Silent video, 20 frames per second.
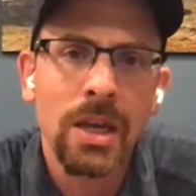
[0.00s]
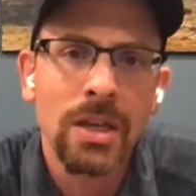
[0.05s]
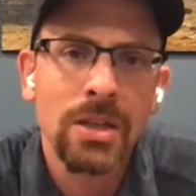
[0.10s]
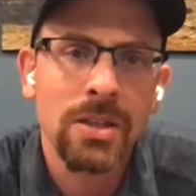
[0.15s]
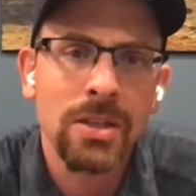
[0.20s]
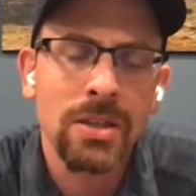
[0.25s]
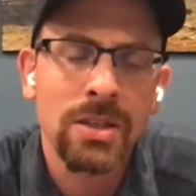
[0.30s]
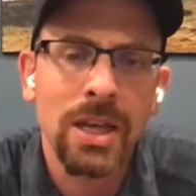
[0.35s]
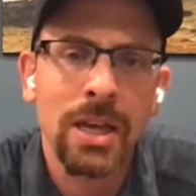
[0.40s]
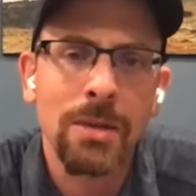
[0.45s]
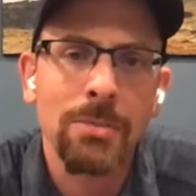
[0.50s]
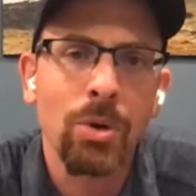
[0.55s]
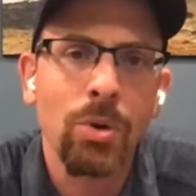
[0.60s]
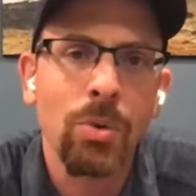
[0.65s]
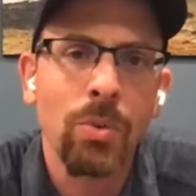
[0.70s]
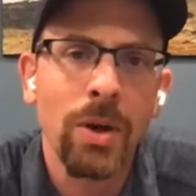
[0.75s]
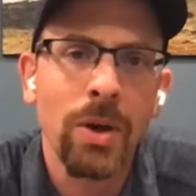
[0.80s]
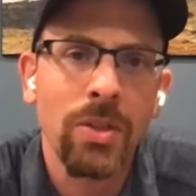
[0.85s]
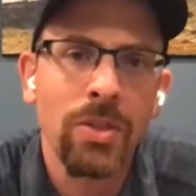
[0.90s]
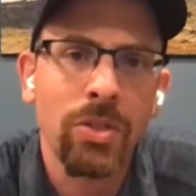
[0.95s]
to the table
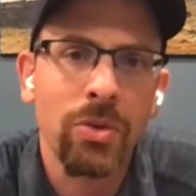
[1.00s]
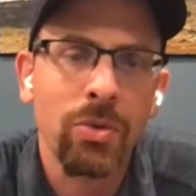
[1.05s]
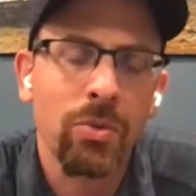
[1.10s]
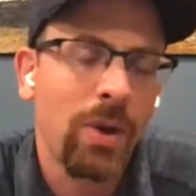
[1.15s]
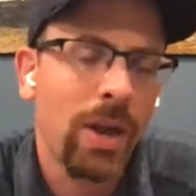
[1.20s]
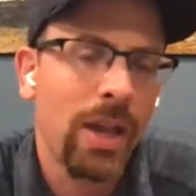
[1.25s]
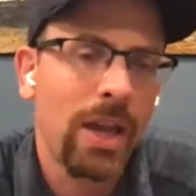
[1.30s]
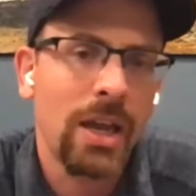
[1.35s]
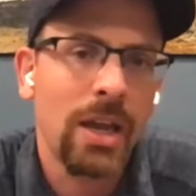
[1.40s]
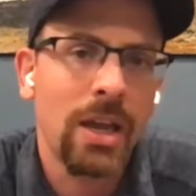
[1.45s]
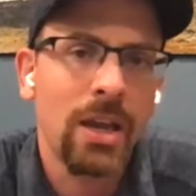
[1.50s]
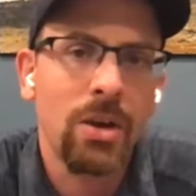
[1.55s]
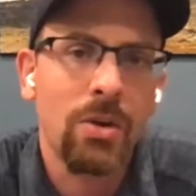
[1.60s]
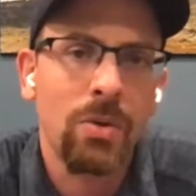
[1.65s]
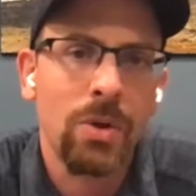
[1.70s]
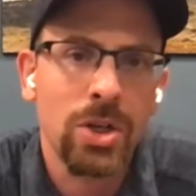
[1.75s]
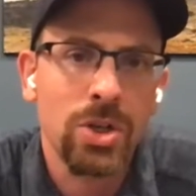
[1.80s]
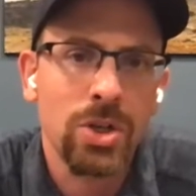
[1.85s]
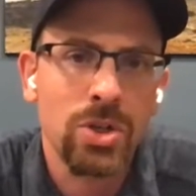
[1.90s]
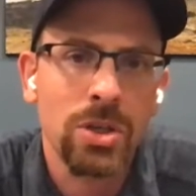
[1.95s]
with the right kind of
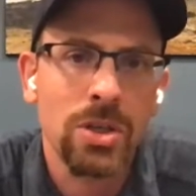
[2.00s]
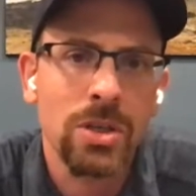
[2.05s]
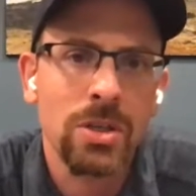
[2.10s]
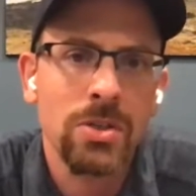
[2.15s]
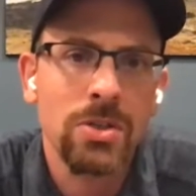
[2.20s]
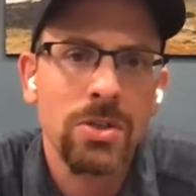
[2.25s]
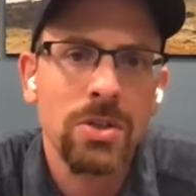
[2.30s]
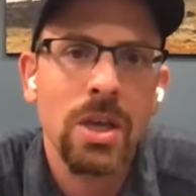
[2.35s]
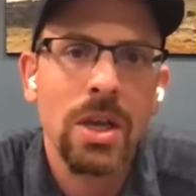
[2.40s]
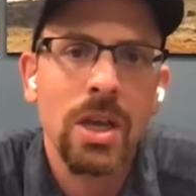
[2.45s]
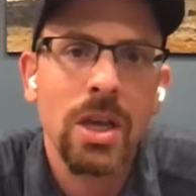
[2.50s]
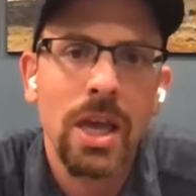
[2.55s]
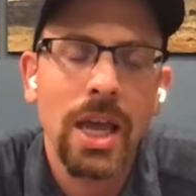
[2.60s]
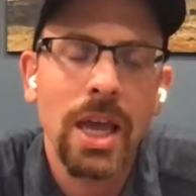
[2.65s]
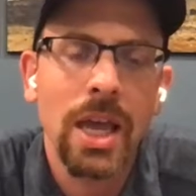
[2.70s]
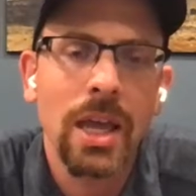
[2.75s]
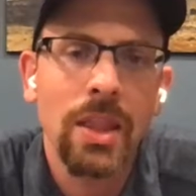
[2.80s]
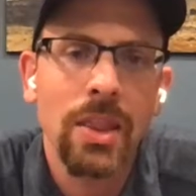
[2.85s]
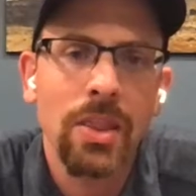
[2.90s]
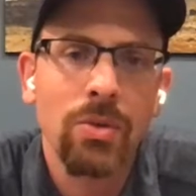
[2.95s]
questions
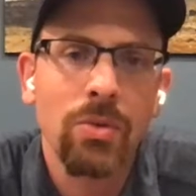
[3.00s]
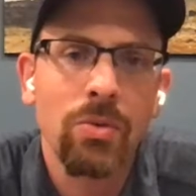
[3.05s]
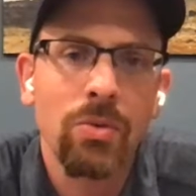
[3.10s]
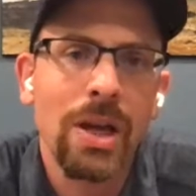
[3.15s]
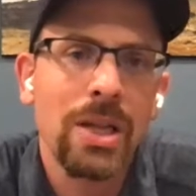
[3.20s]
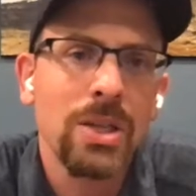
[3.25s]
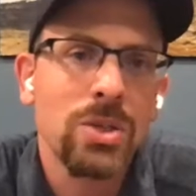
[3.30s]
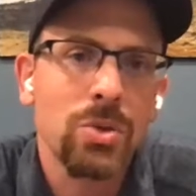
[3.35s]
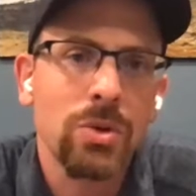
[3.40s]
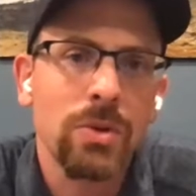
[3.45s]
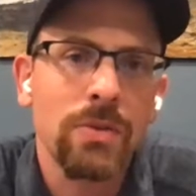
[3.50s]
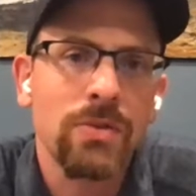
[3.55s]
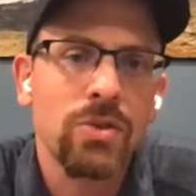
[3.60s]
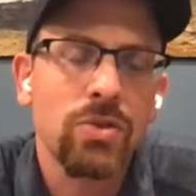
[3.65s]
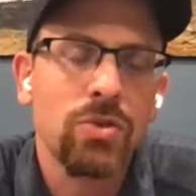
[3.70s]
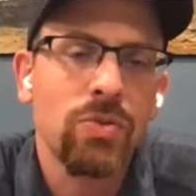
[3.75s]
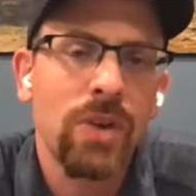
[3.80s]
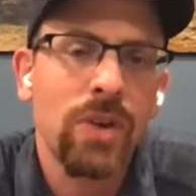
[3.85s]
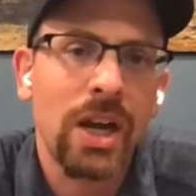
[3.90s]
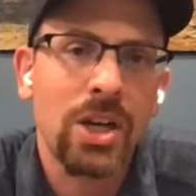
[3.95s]
and the right sort of
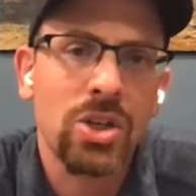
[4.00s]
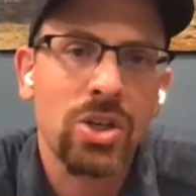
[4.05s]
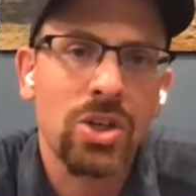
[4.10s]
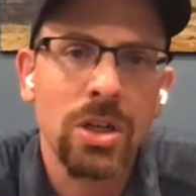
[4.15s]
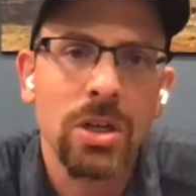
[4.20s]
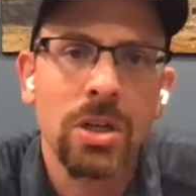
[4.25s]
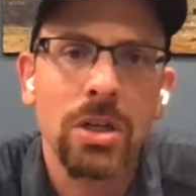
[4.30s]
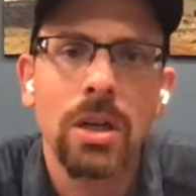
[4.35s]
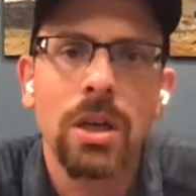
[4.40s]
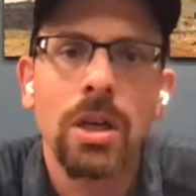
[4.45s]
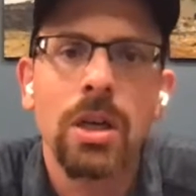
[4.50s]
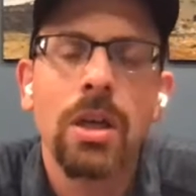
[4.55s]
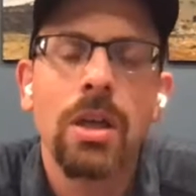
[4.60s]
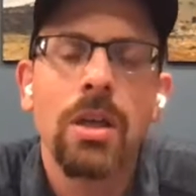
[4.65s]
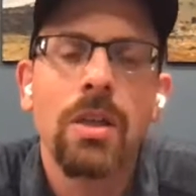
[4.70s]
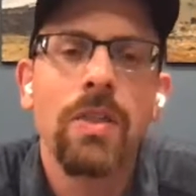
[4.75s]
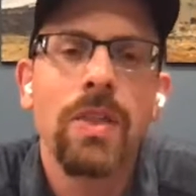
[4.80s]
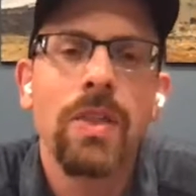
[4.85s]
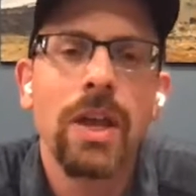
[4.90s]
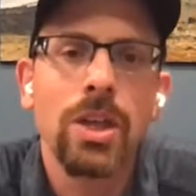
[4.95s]
direction
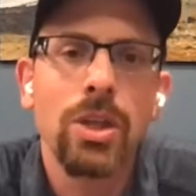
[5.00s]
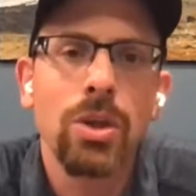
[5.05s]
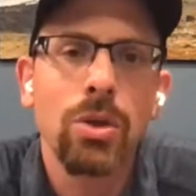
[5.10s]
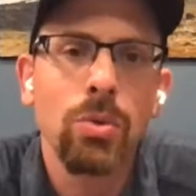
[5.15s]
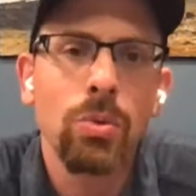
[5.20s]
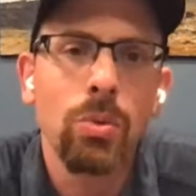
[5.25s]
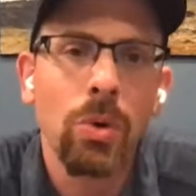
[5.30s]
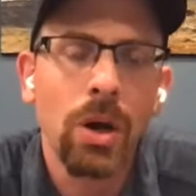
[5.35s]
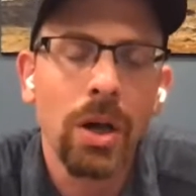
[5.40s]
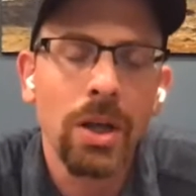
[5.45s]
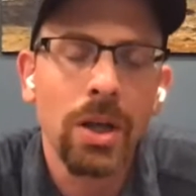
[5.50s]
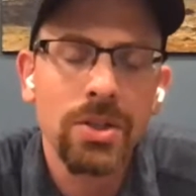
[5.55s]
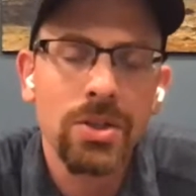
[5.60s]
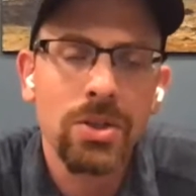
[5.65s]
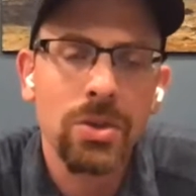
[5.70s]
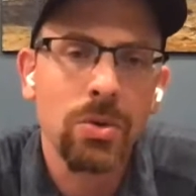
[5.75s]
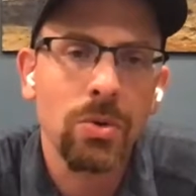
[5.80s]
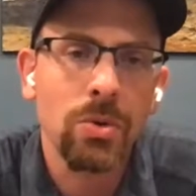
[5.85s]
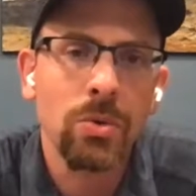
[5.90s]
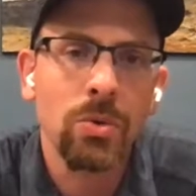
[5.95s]
that you want
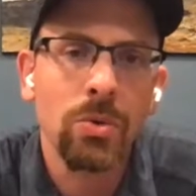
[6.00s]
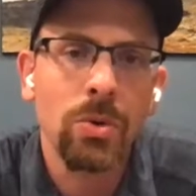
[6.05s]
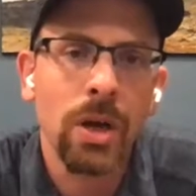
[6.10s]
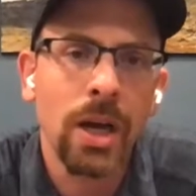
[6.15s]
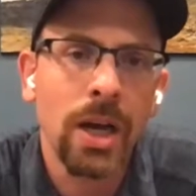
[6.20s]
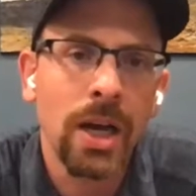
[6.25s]
to,